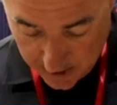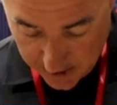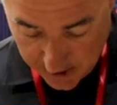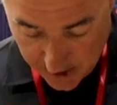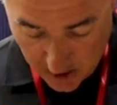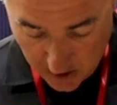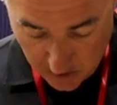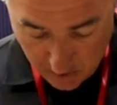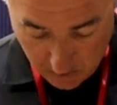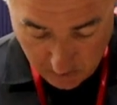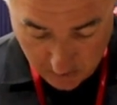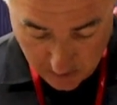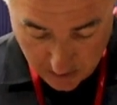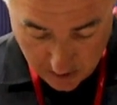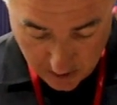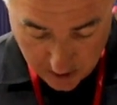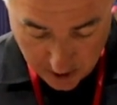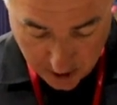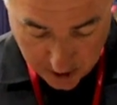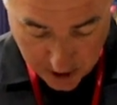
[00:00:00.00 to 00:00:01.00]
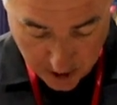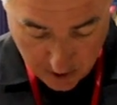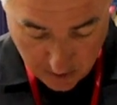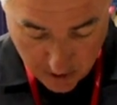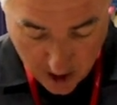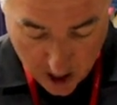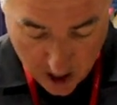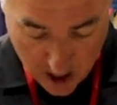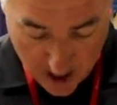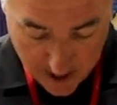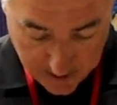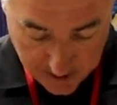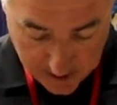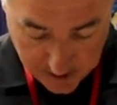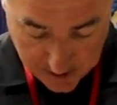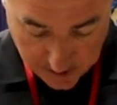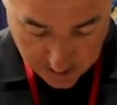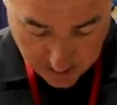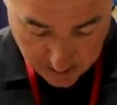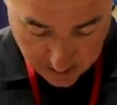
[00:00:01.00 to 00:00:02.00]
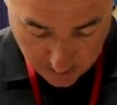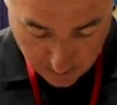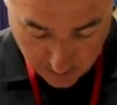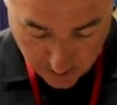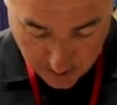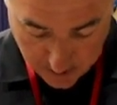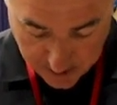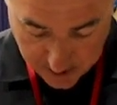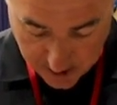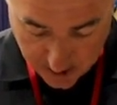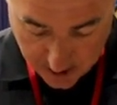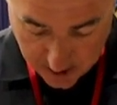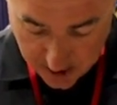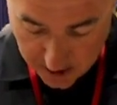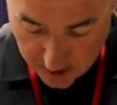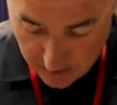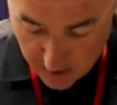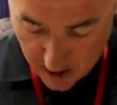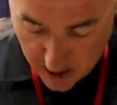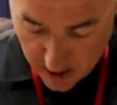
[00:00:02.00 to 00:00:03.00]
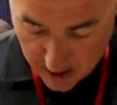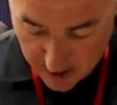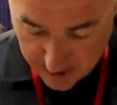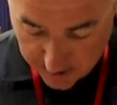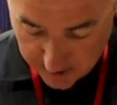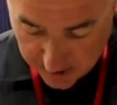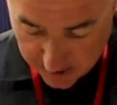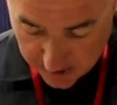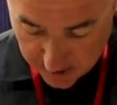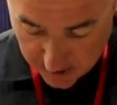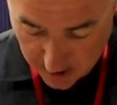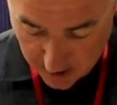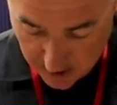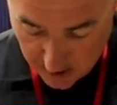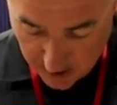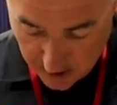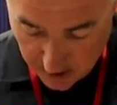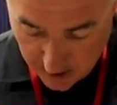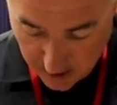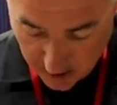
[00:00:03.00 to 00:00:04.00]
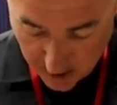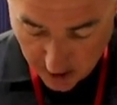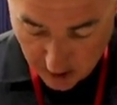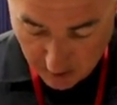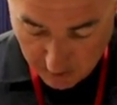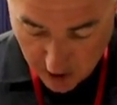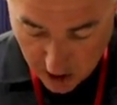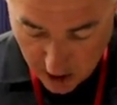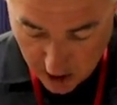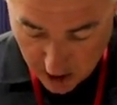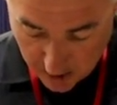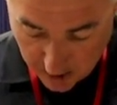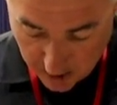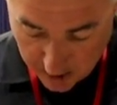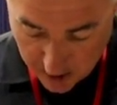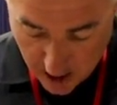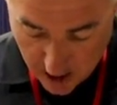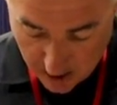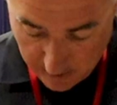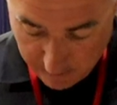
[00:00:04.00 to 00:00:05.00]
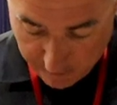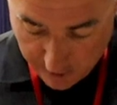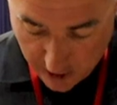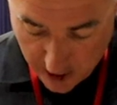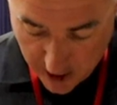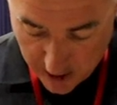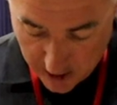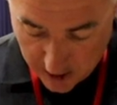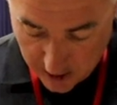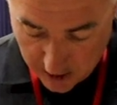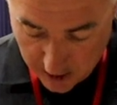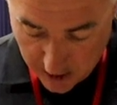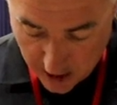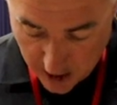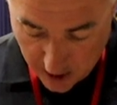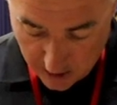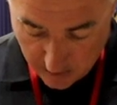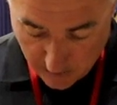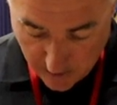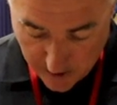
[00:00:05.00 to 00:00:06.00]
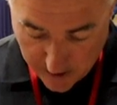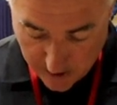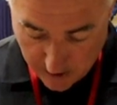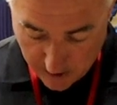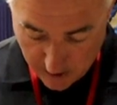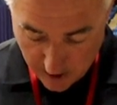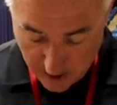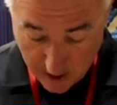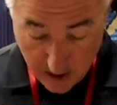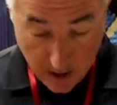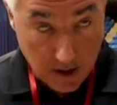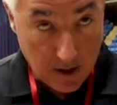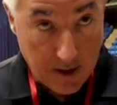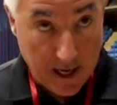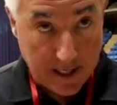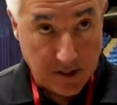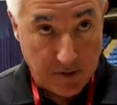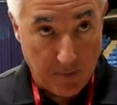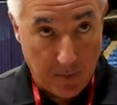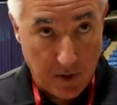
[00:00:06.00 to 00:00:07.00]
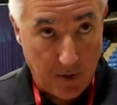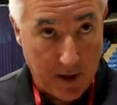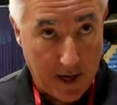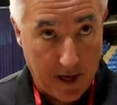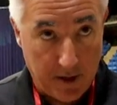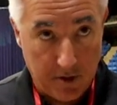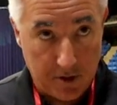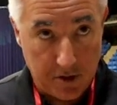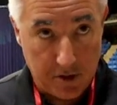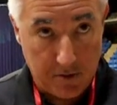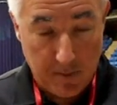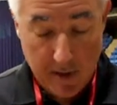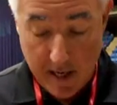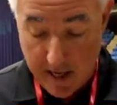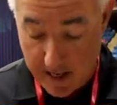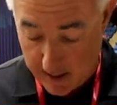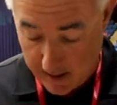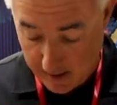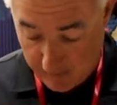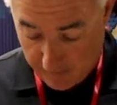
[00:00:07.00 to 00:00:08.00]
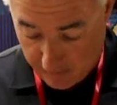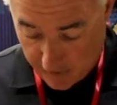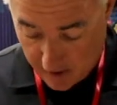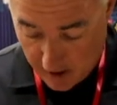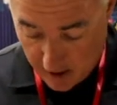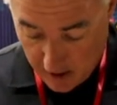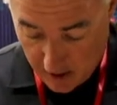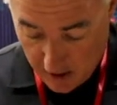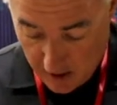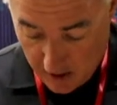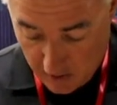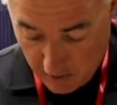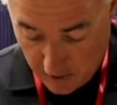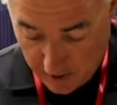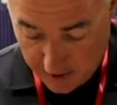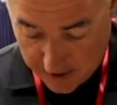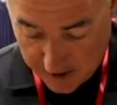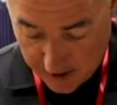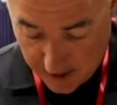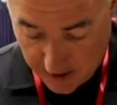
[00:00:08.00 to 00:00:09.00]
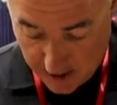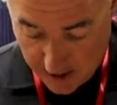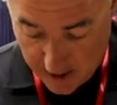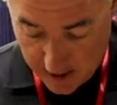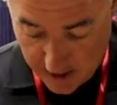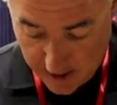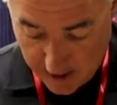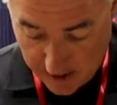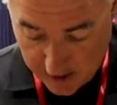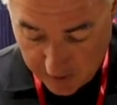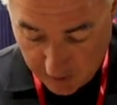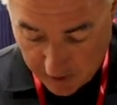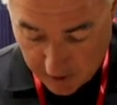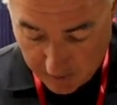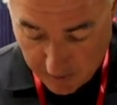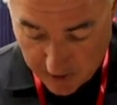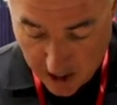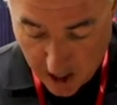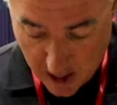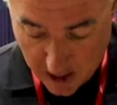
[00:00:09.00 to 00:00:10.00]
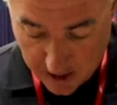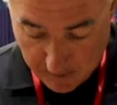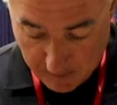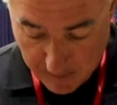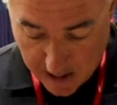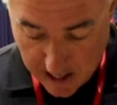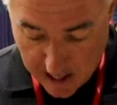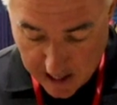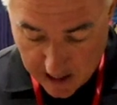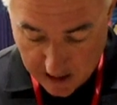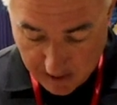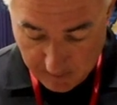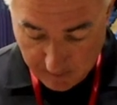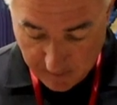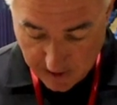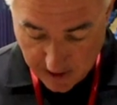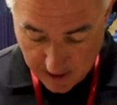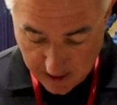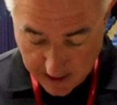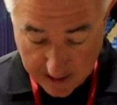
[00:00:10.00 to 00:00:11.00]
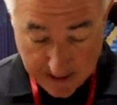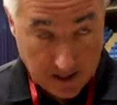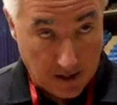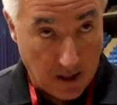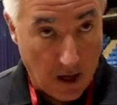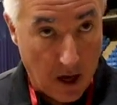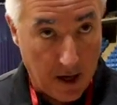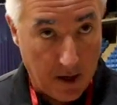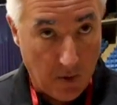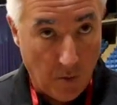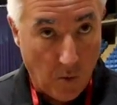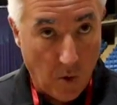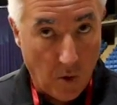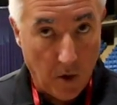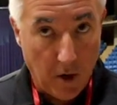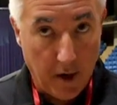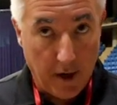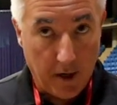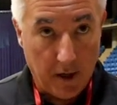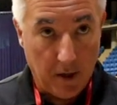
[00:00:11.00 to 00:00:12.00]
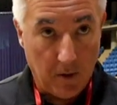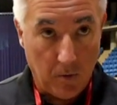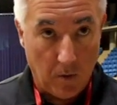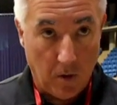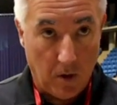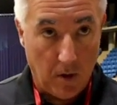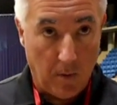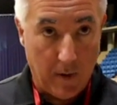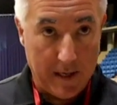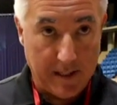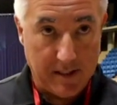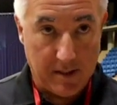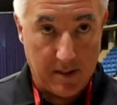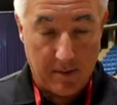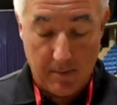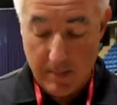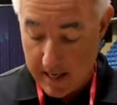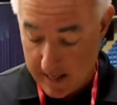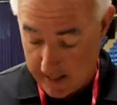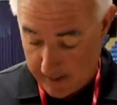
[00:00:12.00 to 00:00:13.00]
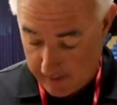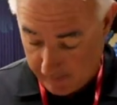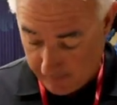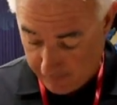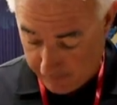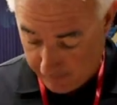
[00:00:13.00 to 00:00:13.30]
So the two dots, when you see the two dots, gill mark, dot in front, dot in the rear, that's a Boot Anderson bait. When you see these with the dot at the bottom, that's a Lonnie Warwick, Roy Winston bait.